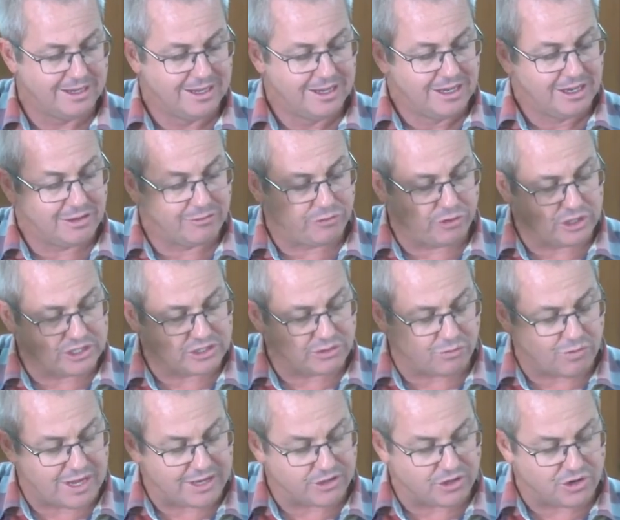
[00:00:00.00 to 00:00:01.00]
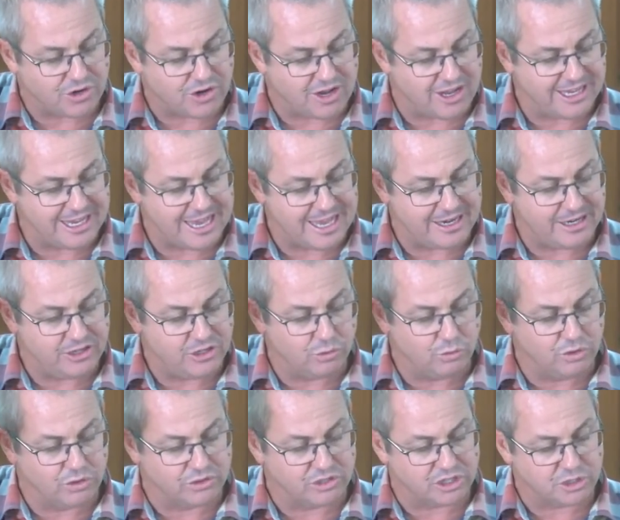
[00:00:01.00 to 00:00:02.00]
A voice of one crying out in the
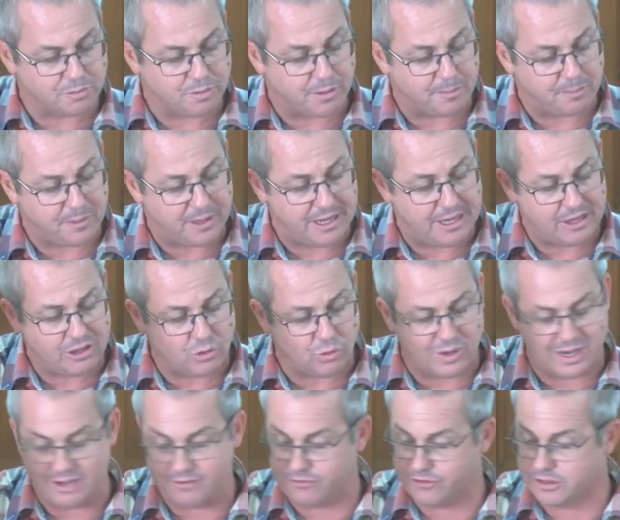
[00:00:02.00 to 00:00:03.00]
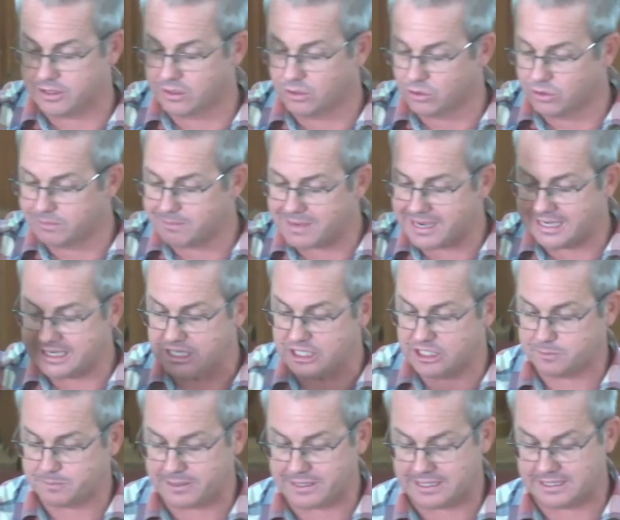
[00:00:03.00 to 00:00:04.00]
wilderness, Prepare the way for the Lord, make
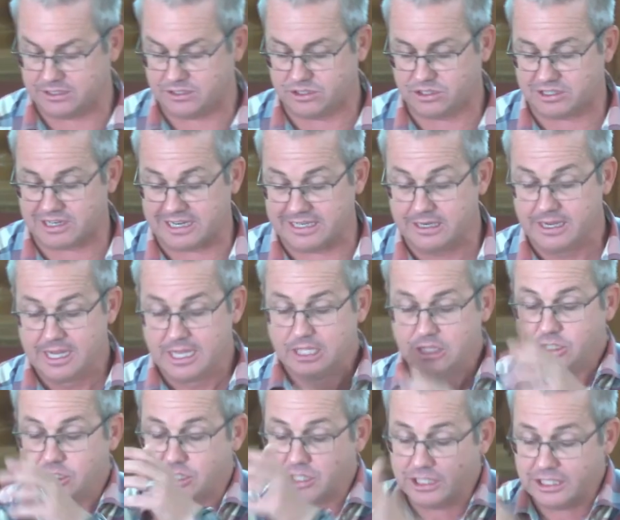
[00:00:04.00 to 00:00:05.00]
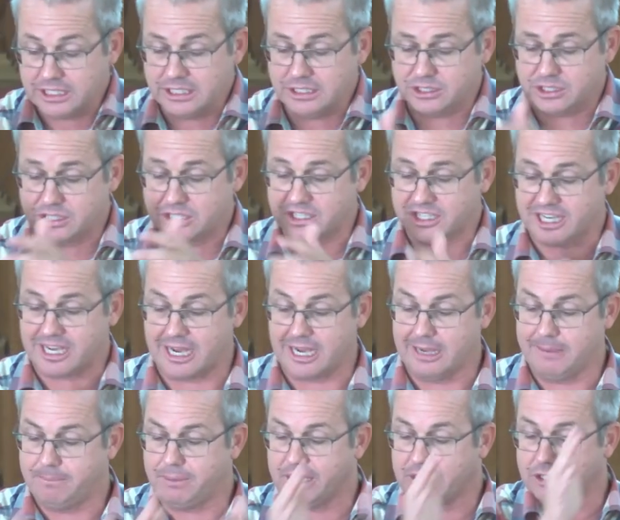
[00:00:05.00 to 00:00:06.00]
his paths straight. Jesus
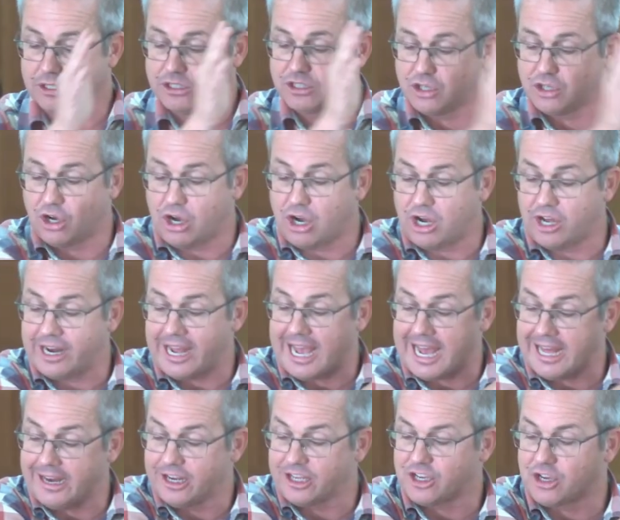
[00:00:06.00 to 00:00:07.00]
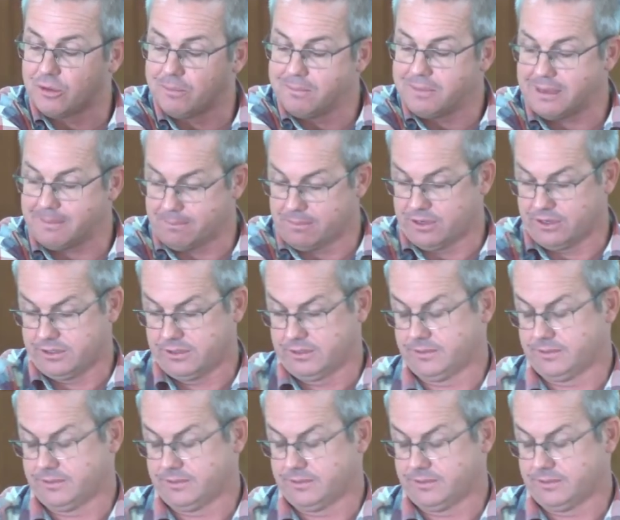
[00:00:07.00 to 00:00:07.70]
came because God had a commitment,